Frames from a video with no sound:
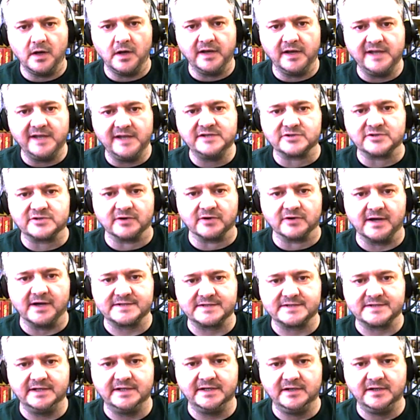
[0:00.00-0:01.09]

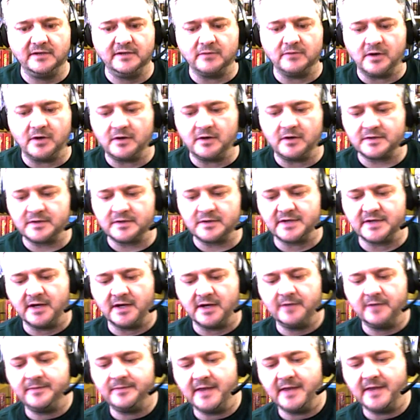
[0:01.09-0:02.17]
interesting new
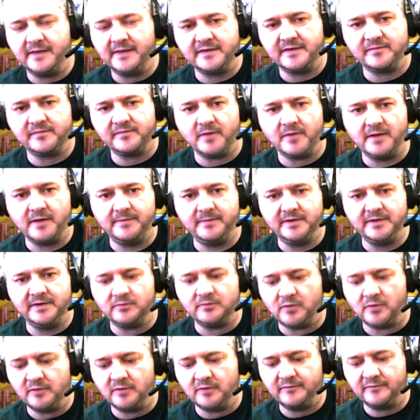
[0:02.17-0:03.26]
archetype, then this might be the
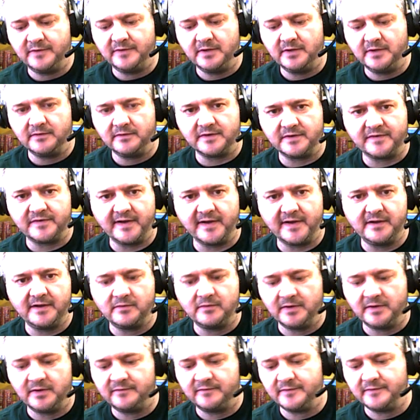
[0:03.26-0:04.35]
one for you. The 10
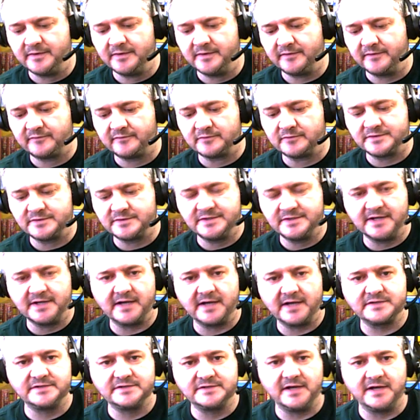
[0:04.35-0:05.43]
quid for the structure
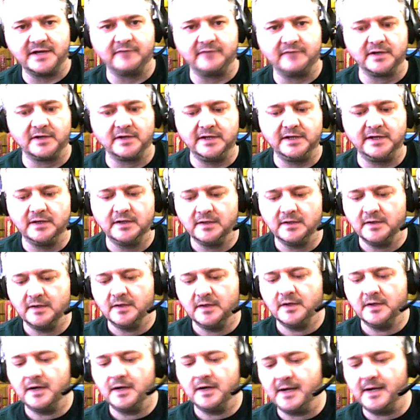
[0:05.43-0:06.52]
decks generally.
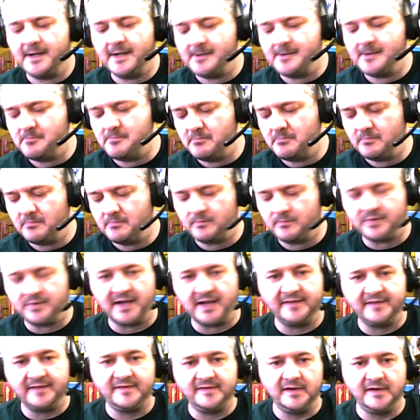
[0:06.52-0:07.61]

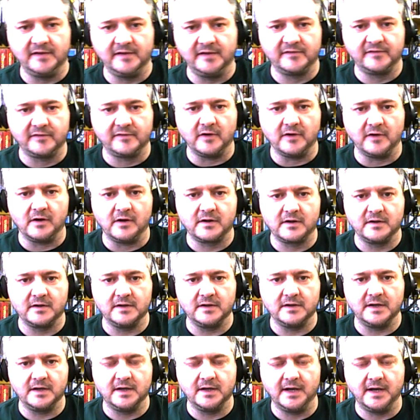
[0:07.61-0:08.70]
Plenty in stock,
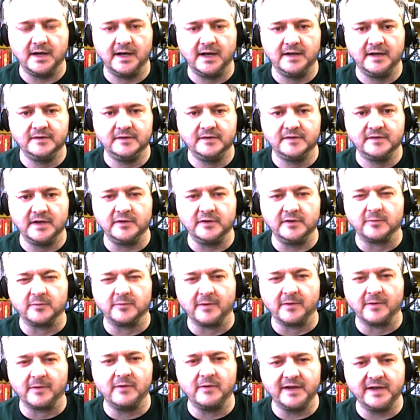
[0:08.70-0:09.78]
and you'll
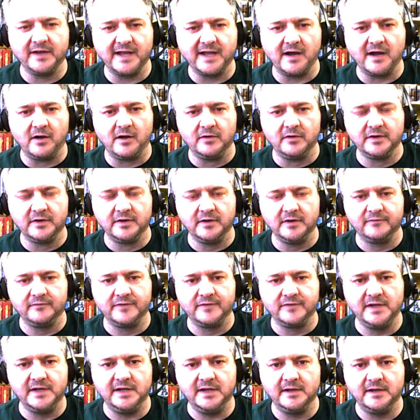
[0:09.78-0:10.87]
probably want to get hold
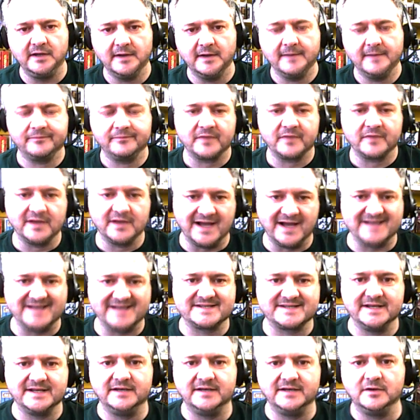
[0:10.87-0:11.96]
of the
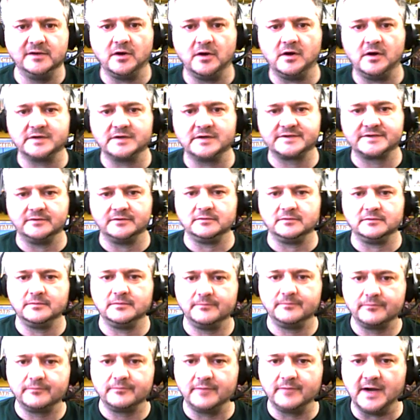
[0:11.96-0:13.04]
last Hidden Arsenal
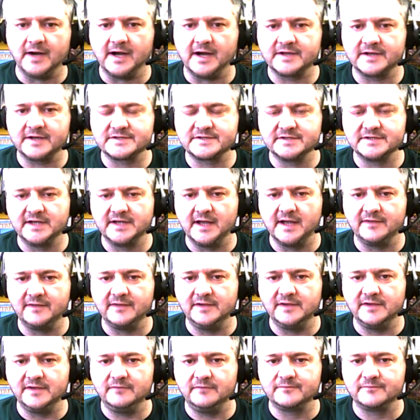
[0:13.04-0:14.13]
packs to get
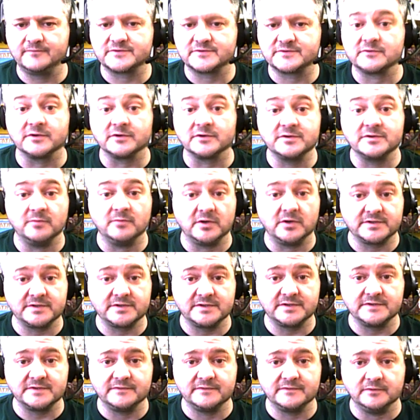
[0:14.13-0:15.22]
the structure
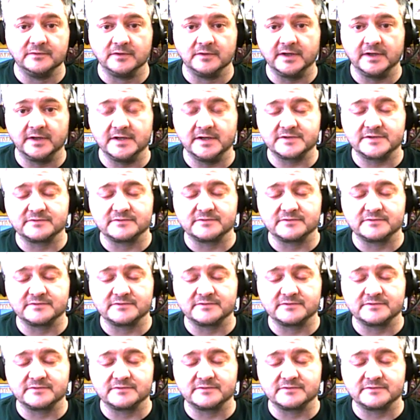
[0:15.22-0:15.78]
monsters for it. The